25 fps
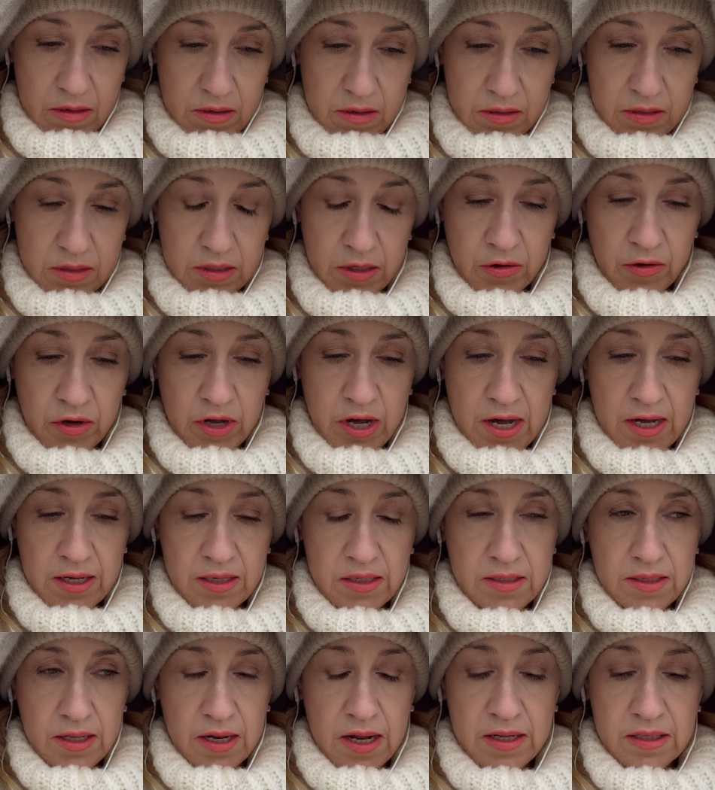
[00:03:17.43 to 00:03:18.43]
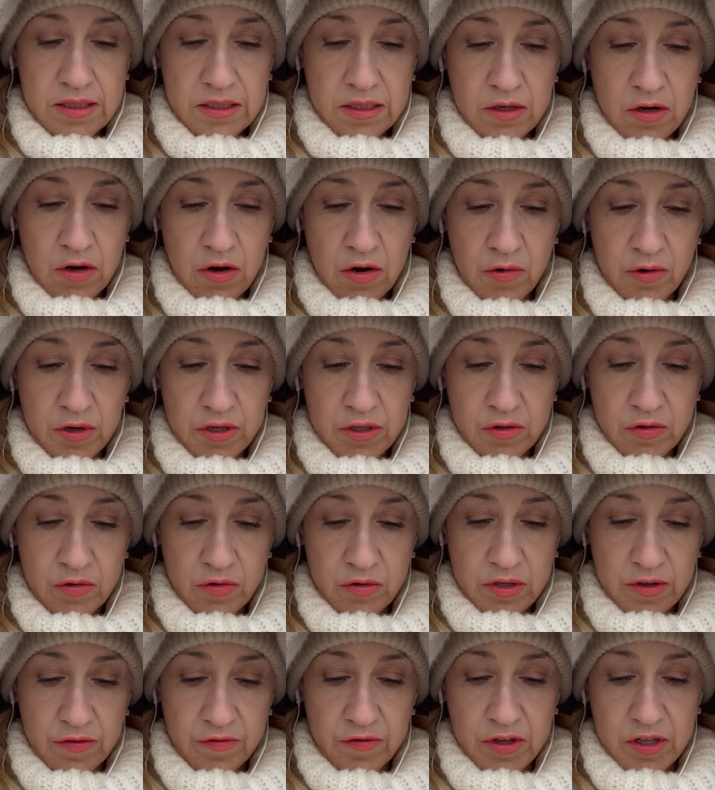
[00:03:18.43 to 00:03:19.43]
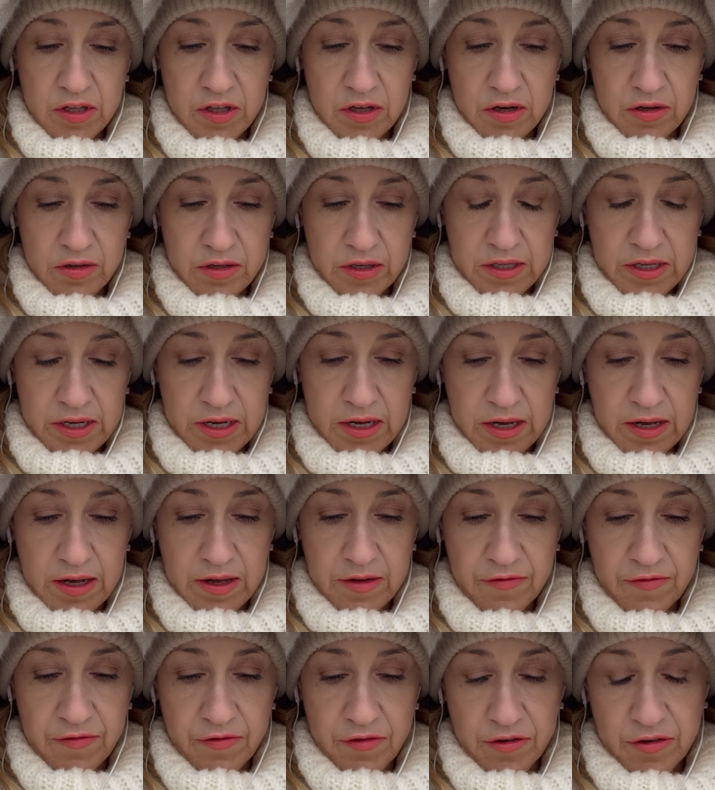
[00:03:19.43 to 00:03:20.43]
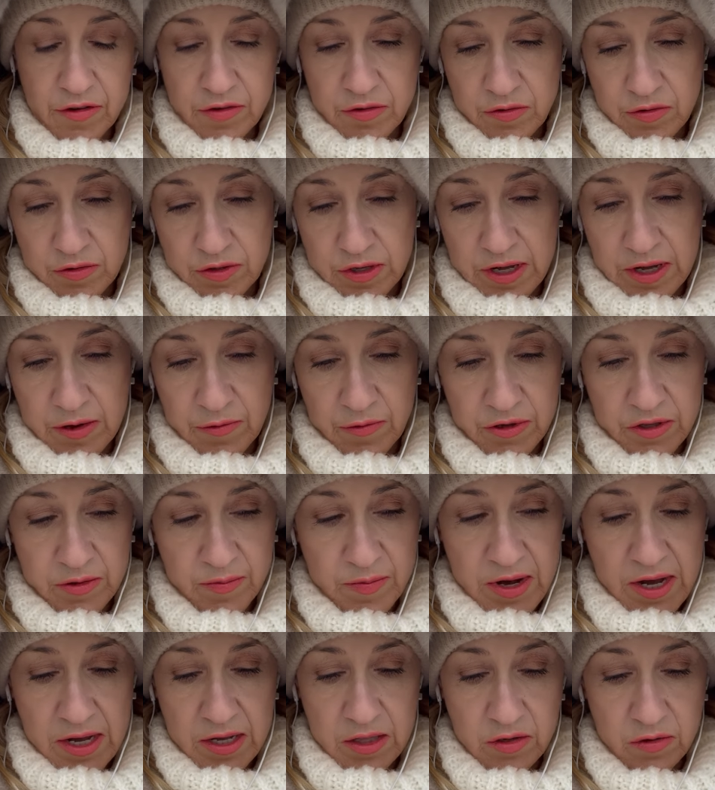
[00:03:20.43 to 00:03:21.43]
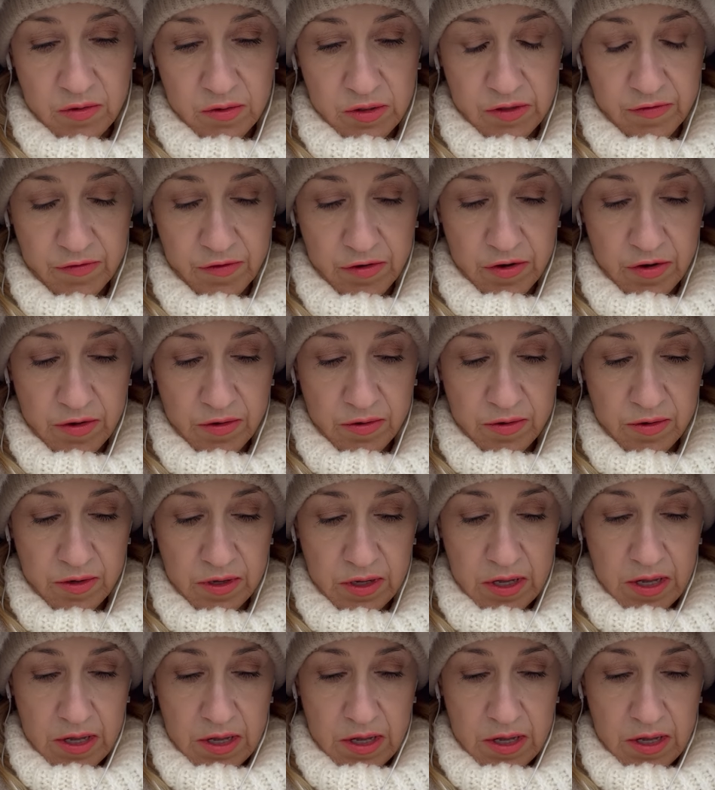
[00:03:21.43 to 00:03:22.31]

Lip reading: So guys, let's go into the video that I have for you today with my news for you.